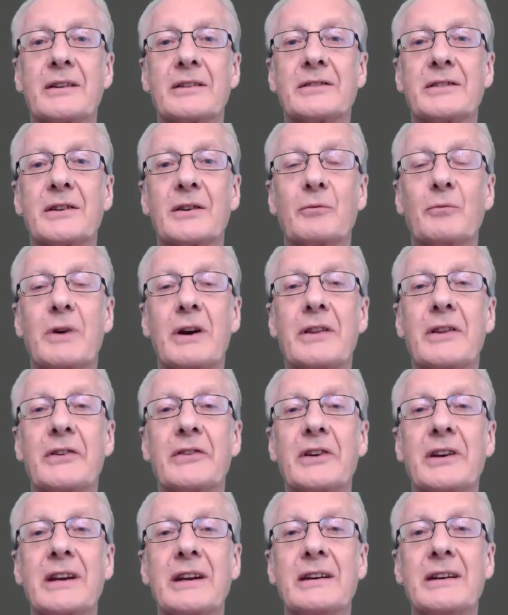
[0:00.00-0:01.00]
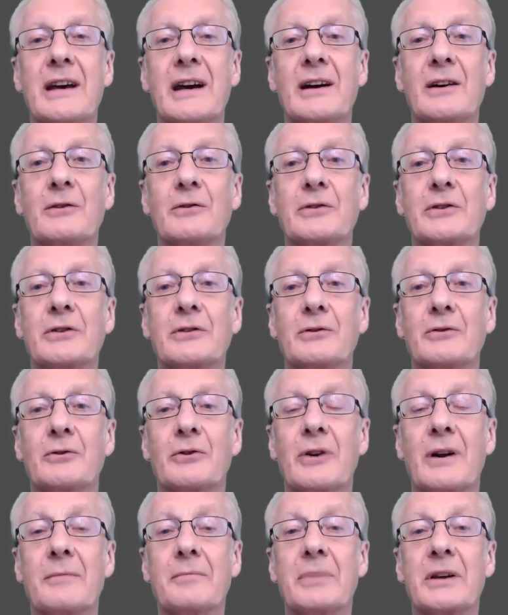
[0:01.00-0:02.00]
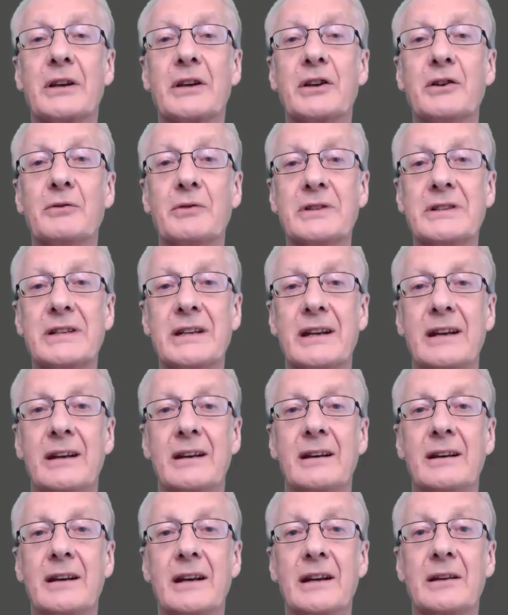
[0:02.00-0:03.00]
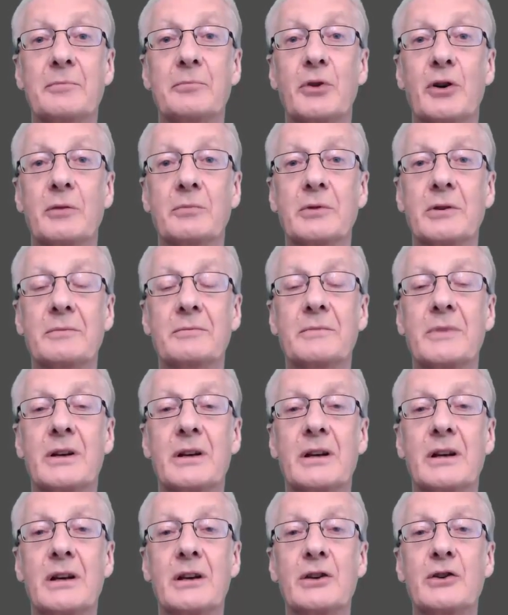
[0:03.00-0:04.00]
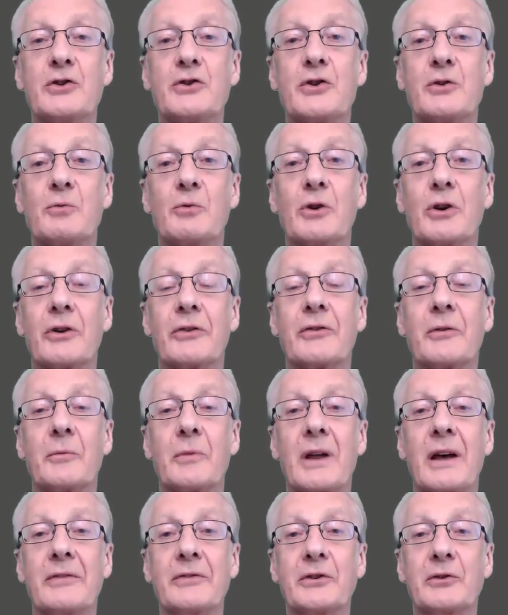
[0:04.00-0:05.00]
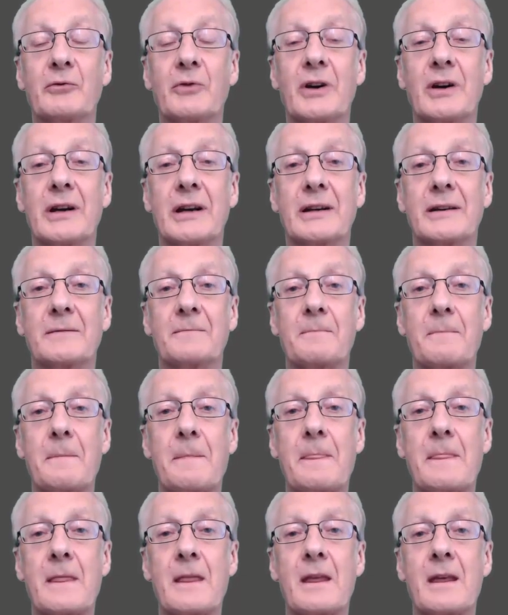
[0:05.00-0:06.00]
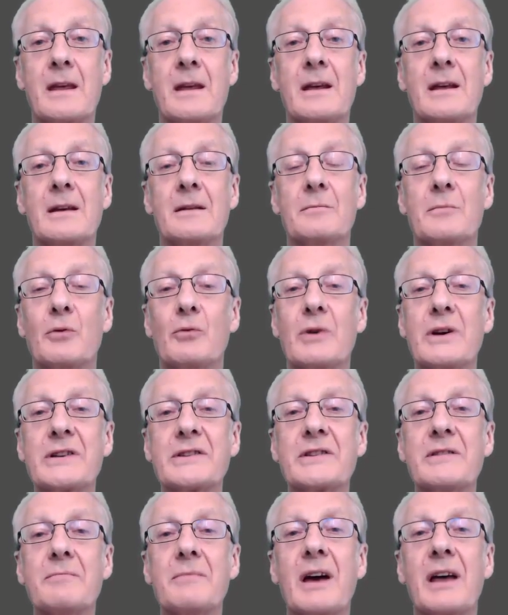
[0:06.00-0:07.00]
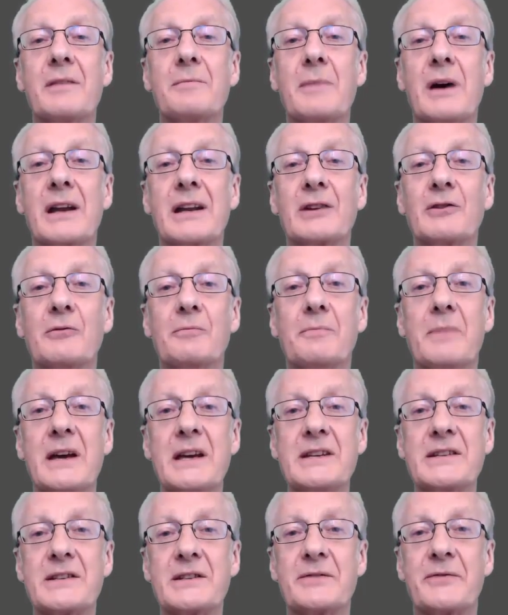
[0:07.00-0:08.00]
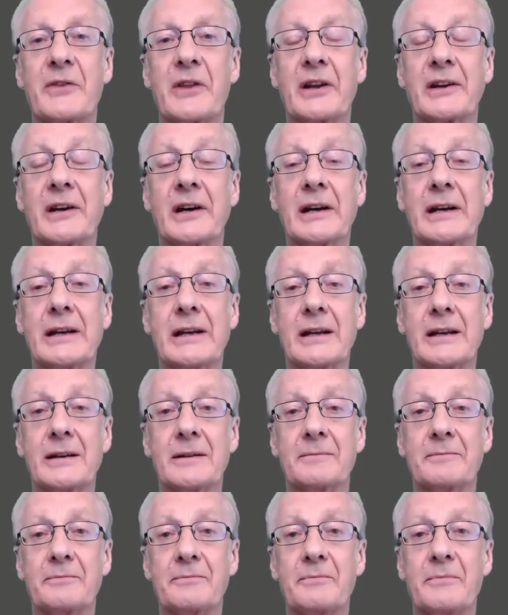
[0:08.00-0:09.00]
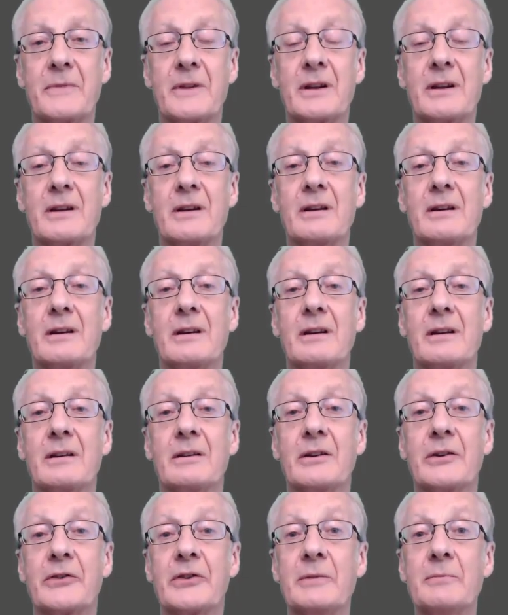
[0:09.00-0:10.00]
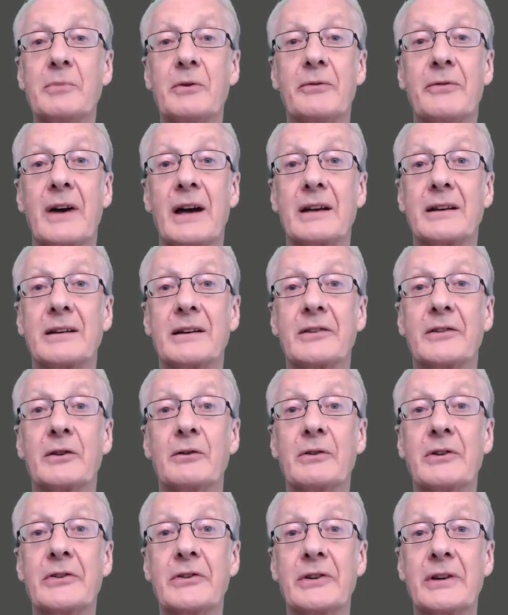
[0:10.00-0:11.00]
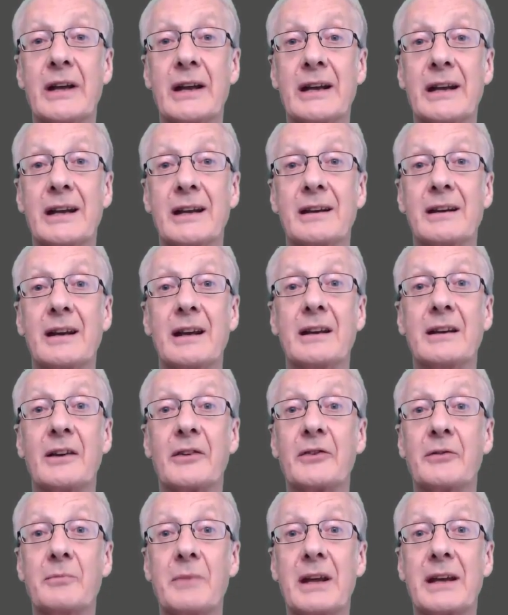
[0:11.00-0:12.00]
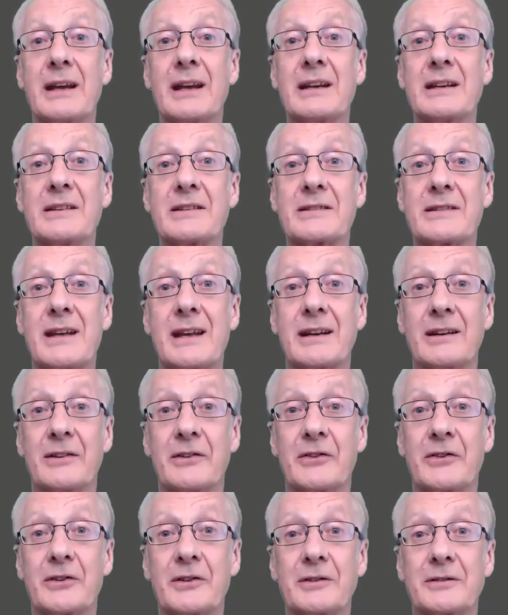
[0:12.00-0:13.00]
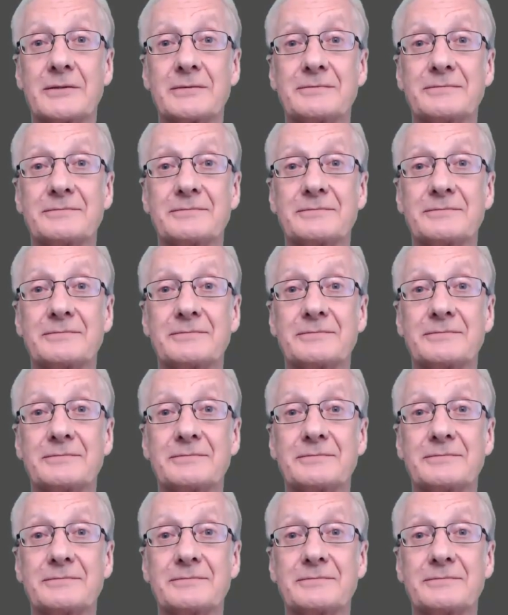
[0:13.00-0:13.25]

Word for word: that uh, where there's any doubt or ambiguity in a problem, you should work from left to right. But where's the mathematical basis for that idea? The simple fact is there isn't any. It doesn't make any sense.